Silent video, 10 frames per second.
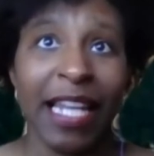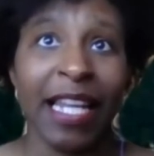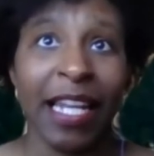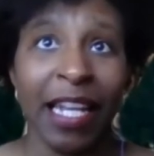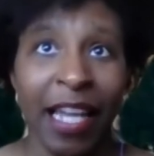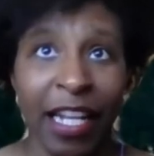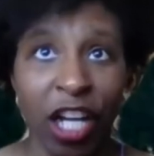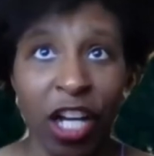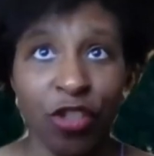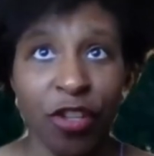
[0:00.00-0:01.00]
1099
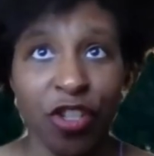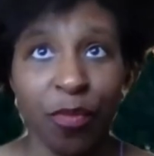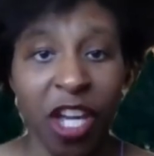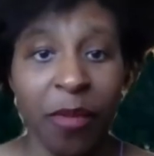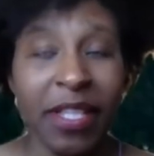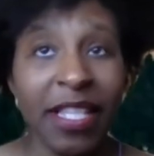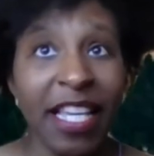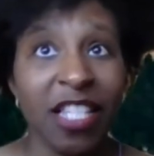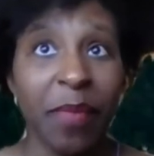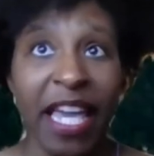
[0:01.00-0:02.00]
contractor payments
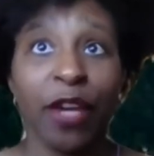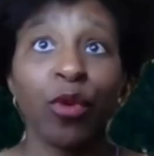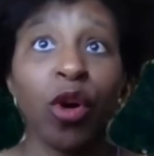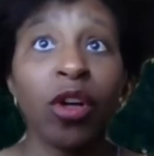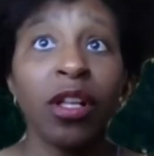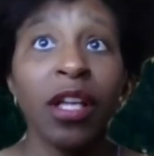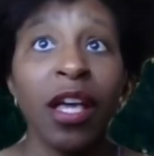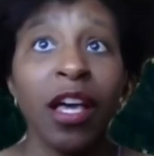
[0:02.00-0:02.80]
as payroll